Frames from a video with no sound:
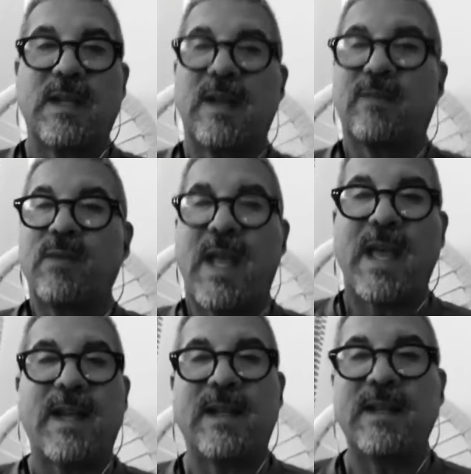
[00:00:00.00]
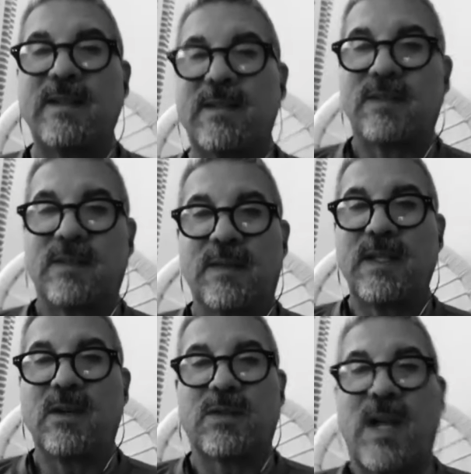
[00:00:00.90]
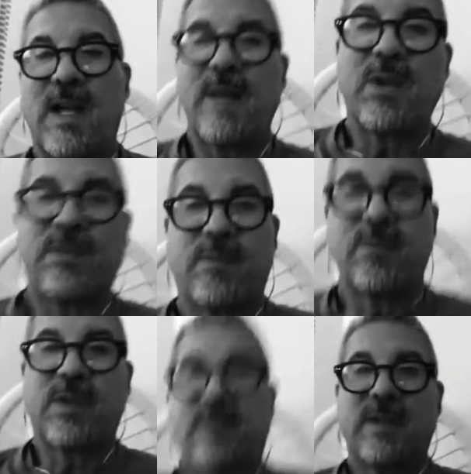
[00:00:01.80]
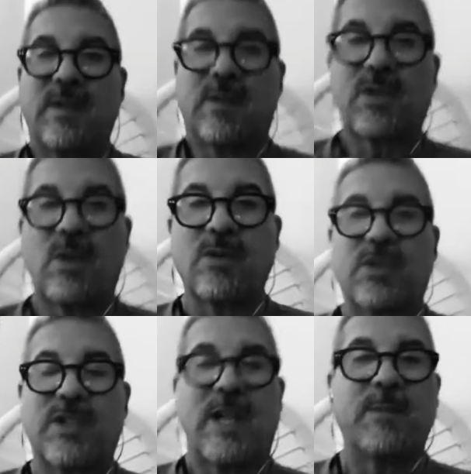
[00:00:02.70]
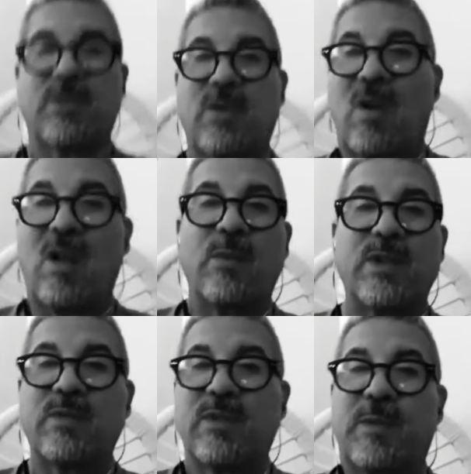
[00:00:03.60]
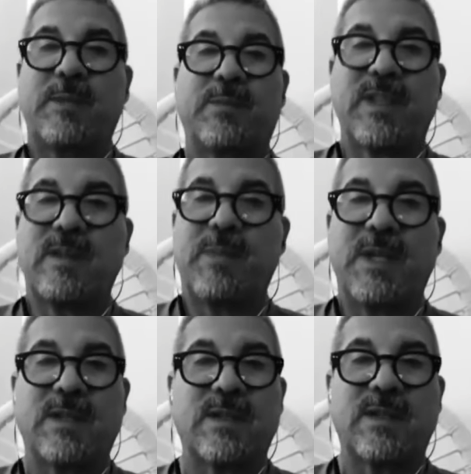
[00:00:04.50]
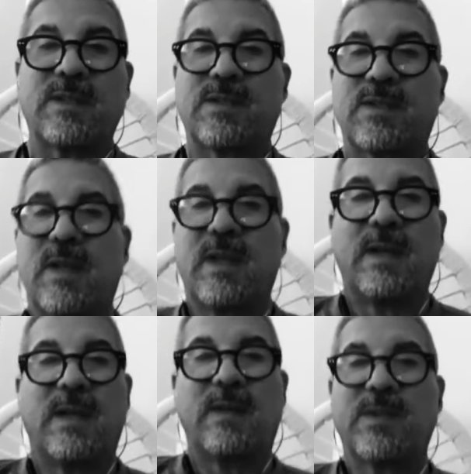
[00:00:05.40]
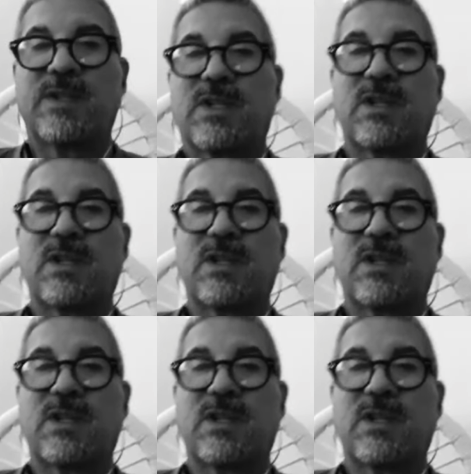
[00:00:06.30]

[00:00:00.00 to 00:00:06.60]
if we've had any, you know, time with, with, you know, social time was always with people in the business. It was just